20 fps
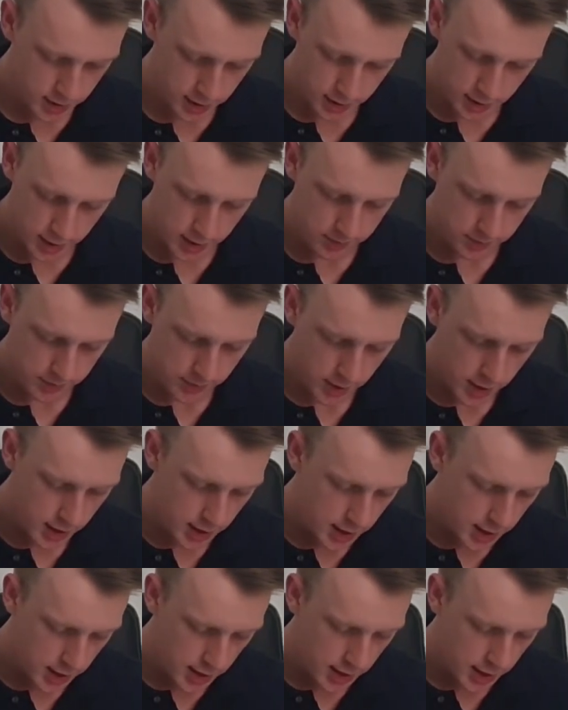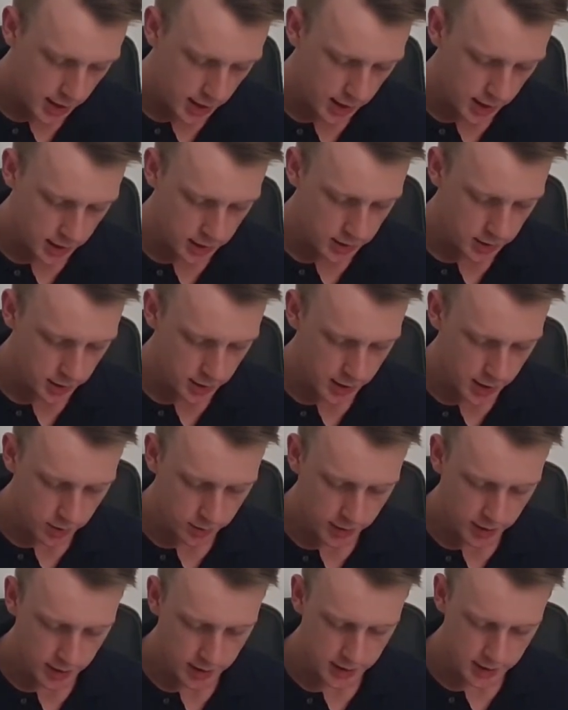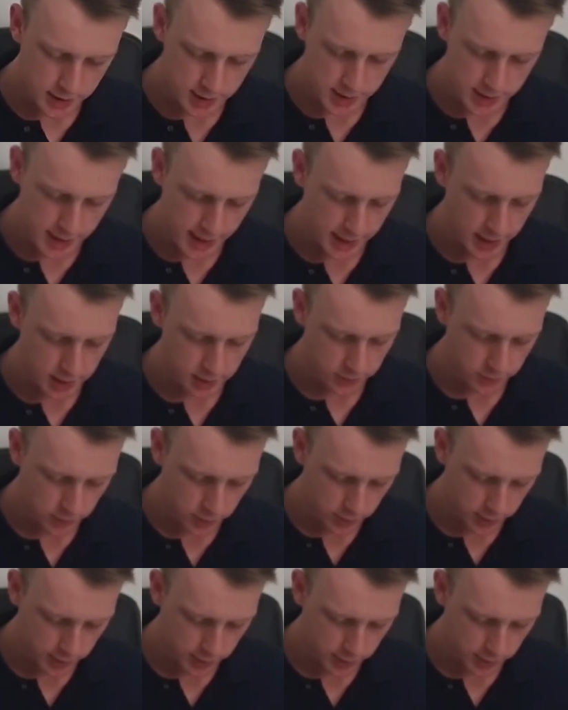Okay, and so now we can state a few